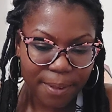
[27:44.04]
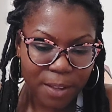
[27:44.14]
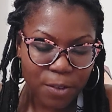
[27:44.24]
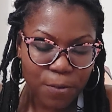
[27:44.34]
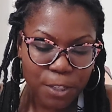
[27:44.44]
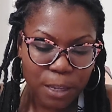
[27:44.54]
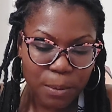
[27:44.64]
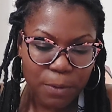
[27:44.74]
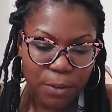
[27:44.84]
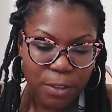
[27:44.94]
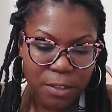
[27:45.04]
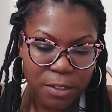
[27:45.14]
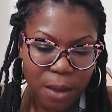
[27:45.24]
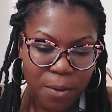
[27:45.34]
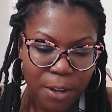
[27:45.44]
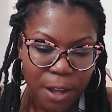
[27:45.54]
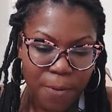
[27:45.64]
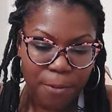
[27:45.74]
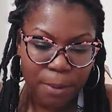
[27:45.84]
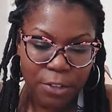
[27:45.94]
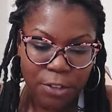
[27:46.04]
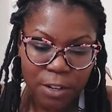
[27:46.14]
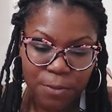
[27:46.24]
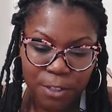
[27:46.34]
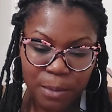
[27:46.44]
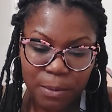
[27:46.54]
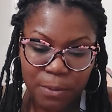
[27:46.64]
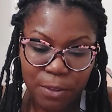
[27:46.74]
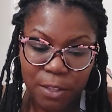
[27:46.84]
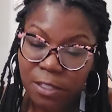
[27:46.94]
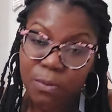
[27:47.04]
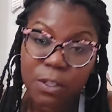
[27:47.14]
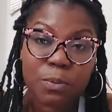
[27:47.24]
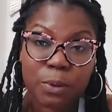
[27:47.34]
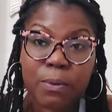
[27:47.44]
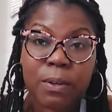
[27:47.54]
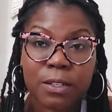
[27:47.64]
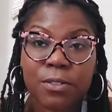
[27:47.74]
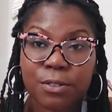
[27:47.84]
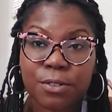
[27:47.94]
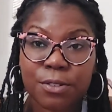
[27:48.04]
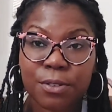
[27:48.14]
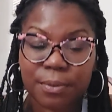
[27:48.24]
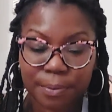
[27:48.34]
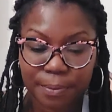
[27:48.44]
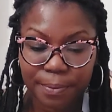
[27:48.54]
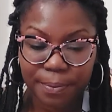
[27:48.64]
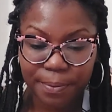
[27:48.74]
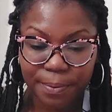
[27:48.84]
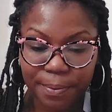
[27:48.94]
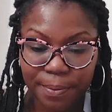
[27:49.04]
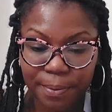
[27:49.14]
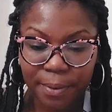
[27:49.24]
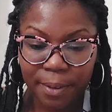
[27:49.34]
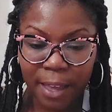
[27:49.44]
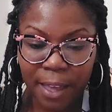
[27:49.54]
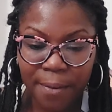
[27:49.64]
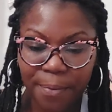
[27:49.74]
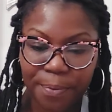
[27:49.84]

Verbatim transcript: So for some of you, this is already confirmation. And for some of you, this is what spirit wants you to do. Okay?